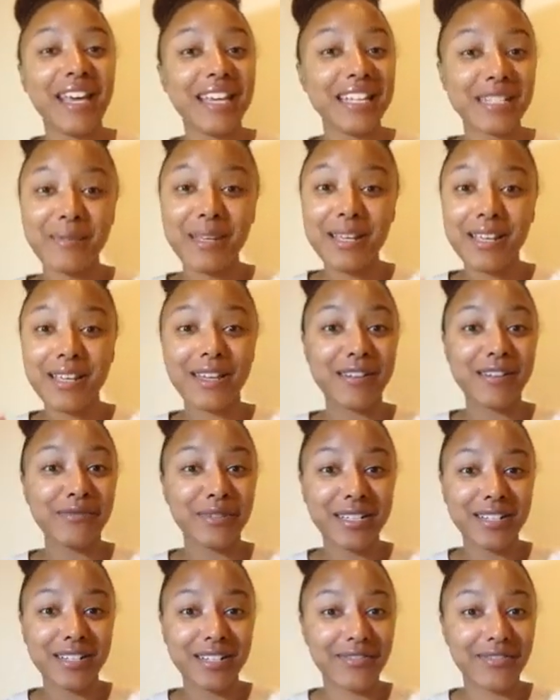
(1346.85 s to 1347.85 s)
Speaking of
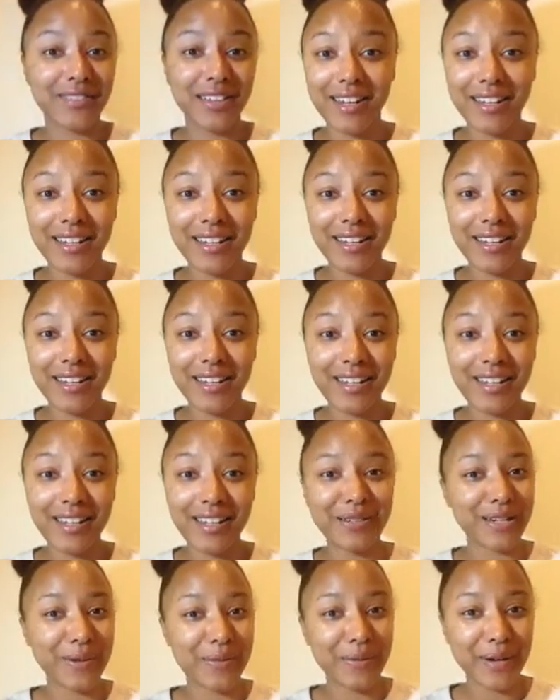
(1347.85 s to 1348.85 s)
which, if any of you
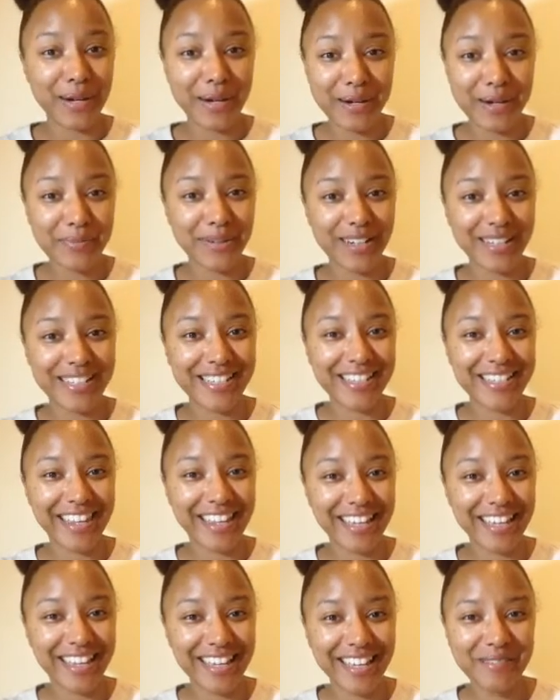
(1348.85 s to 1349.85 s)
need a WordPress
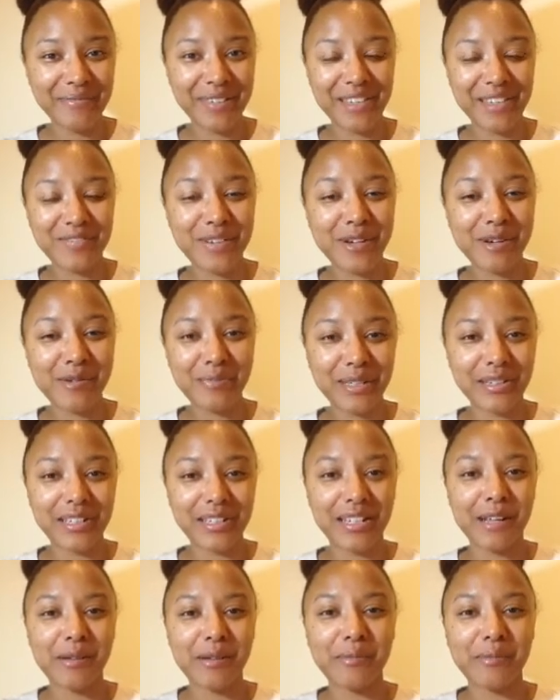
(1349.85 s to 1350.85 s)
theme, if you're
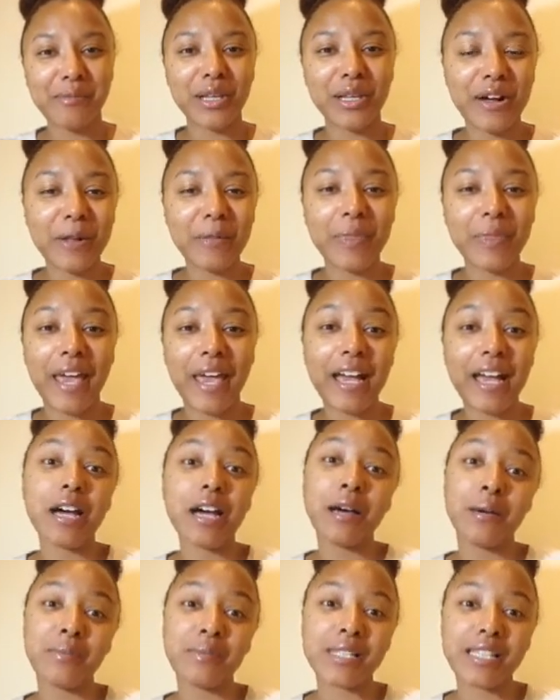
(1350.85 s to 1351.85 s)
building a blog, that
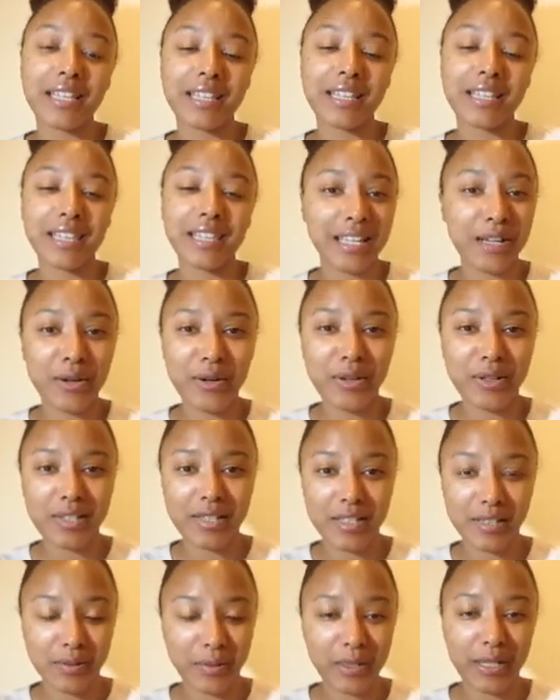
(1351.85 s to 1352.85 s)
comes in the e-course
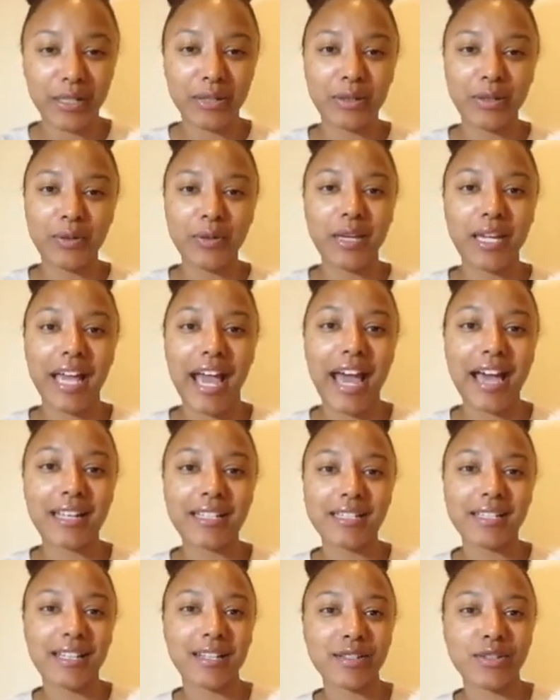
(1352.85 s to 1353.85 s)
as well. You get
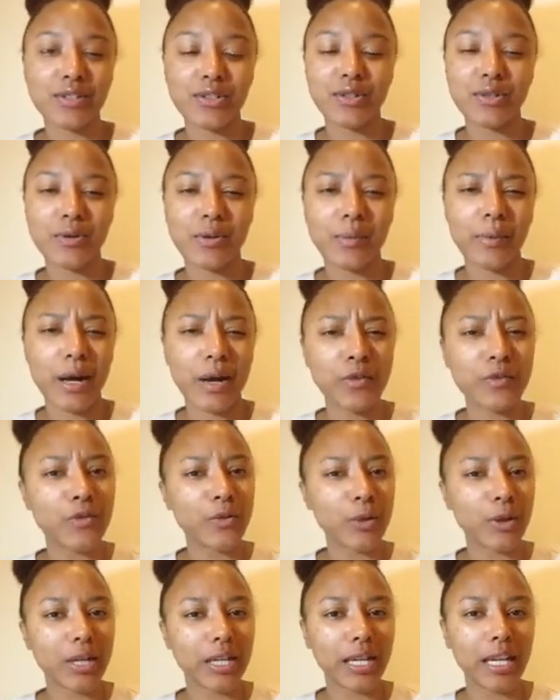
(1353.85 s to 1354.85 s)
access to about
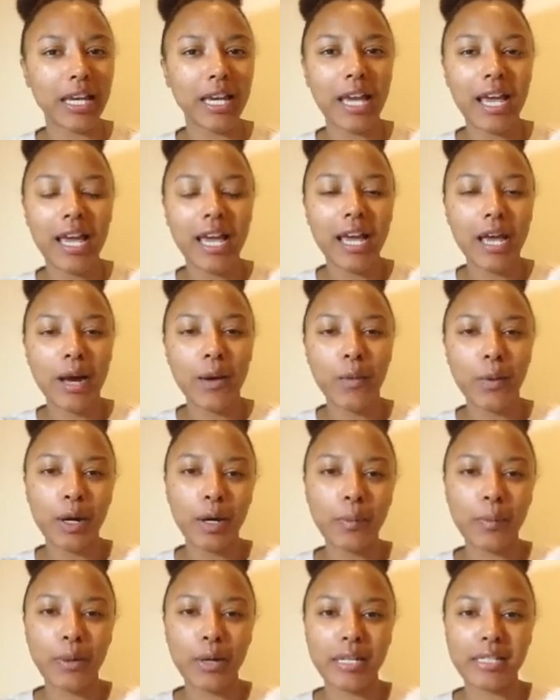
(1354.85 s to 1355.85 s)
40
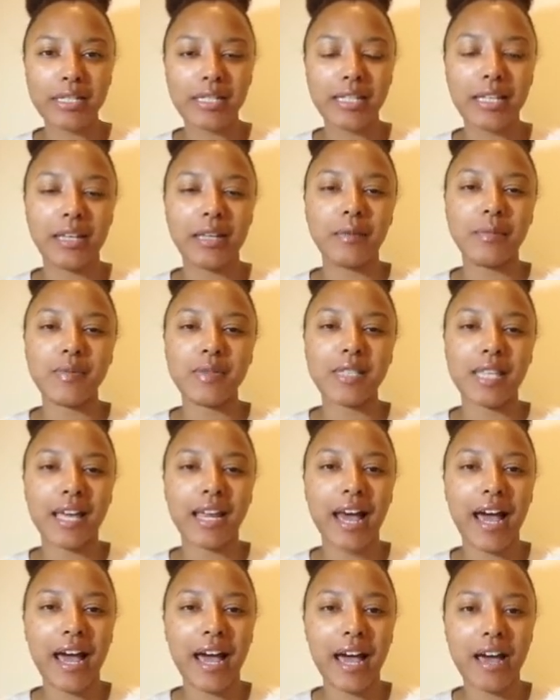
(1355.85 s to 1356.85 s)
WordPress themes
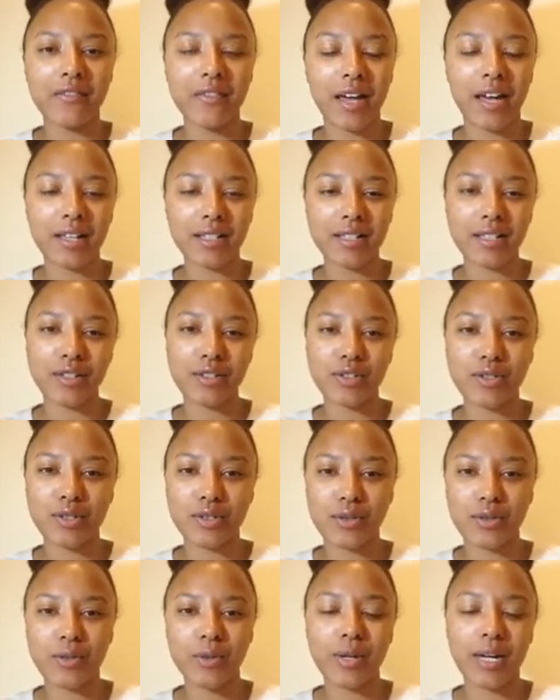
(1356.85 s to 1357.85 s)
that I have access
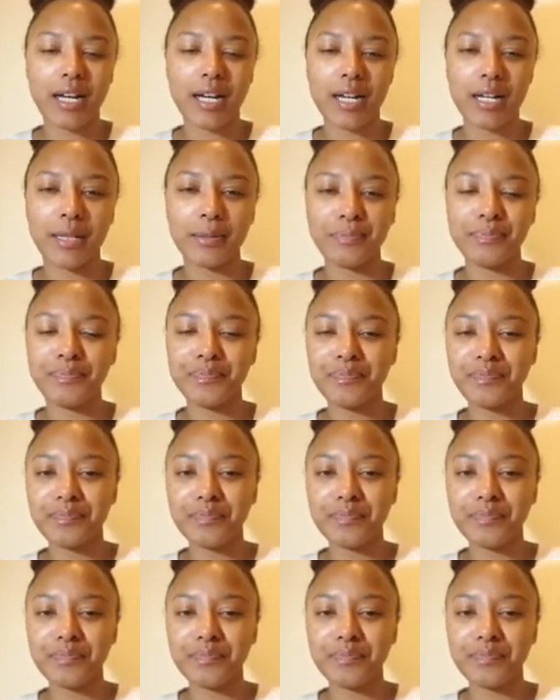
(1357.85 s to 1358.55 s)
to.